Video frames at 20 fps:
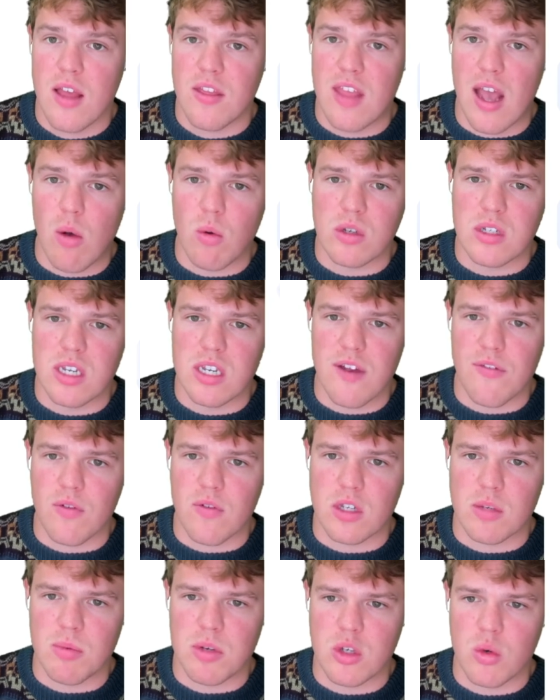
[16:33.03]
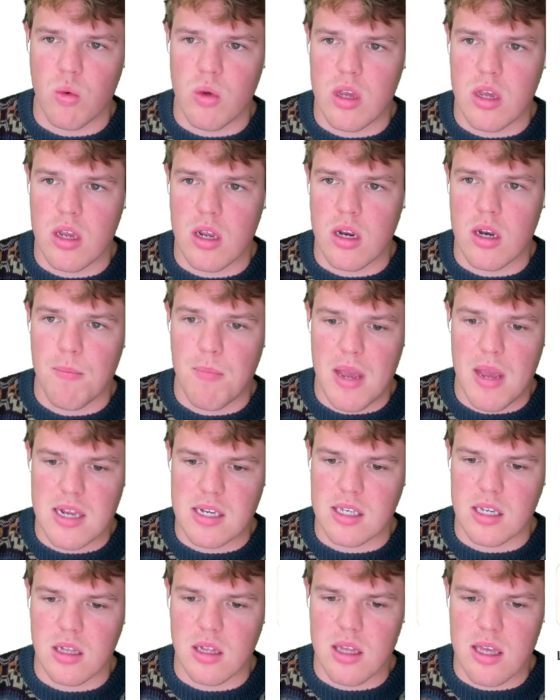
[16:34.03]
that was the difference between
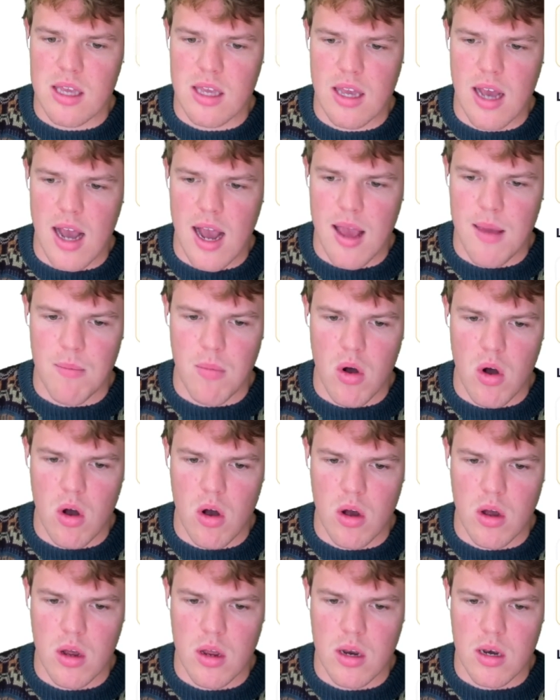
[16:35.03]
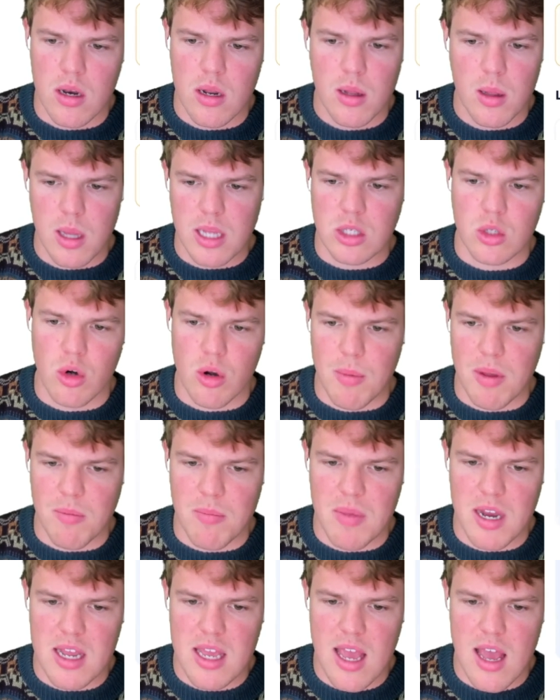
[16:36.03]
basically I'm on let's learn about
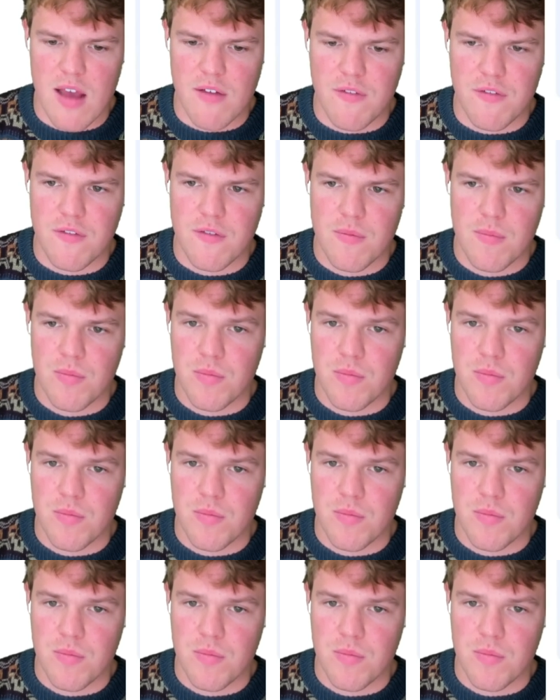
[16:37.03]
the PDF.